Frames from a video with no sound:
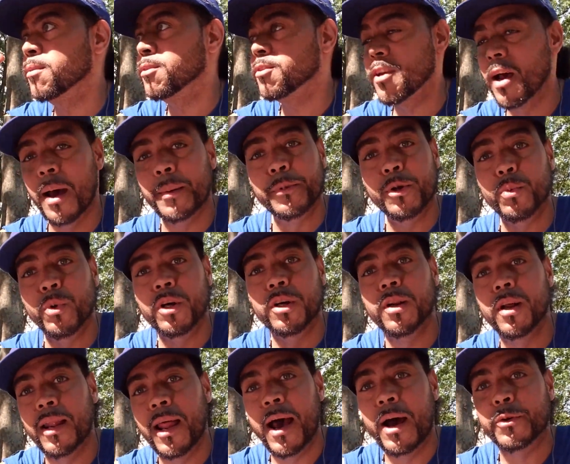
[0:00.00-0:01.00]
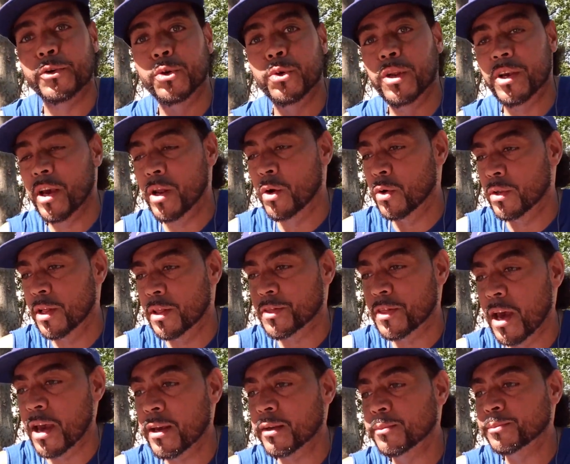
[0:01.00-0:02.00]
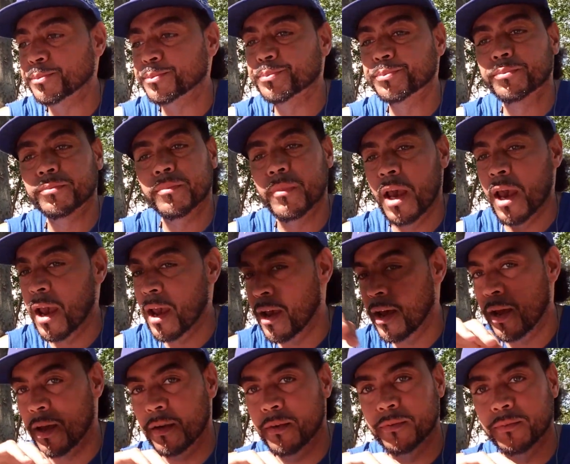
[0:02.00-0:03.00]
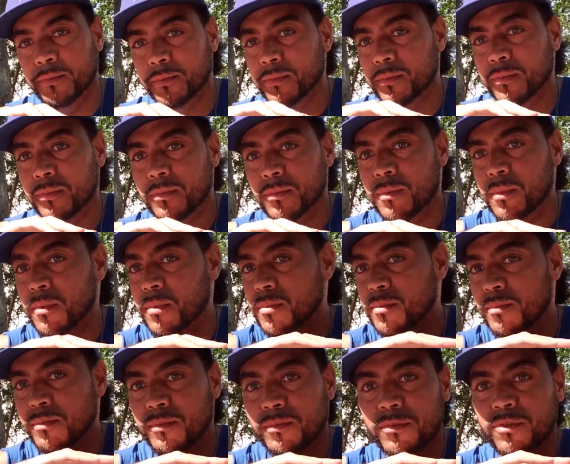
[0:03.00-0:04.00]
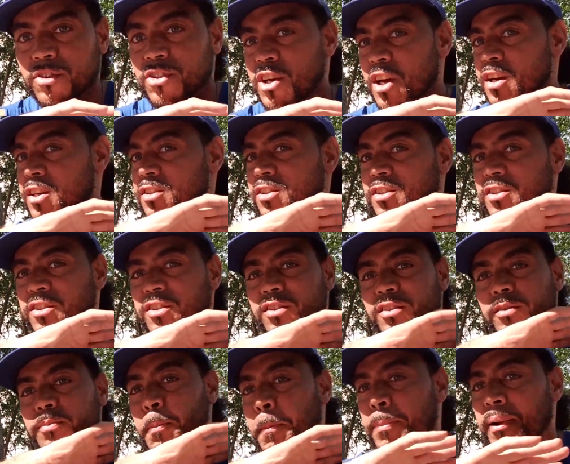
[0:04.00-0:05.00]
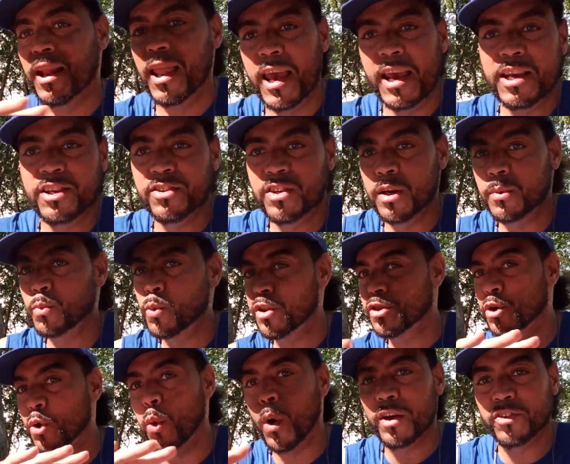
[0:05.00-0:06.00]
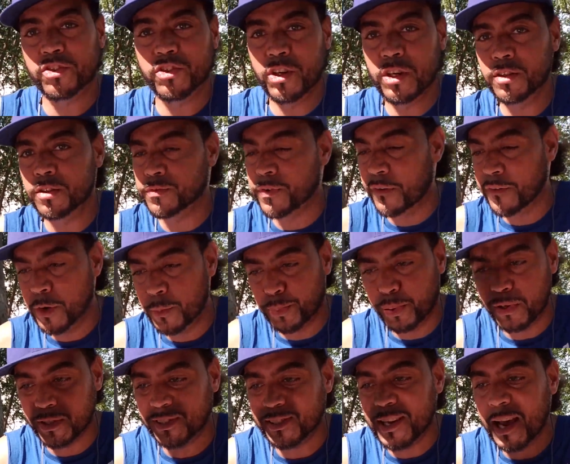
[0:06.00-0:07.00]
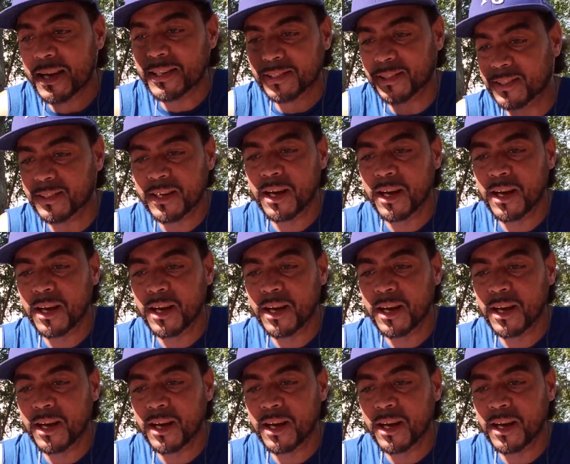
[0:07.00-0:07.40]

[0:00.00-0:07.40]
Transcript: Tommy would allow you to get on the thing and just blaze him with questions, very precise,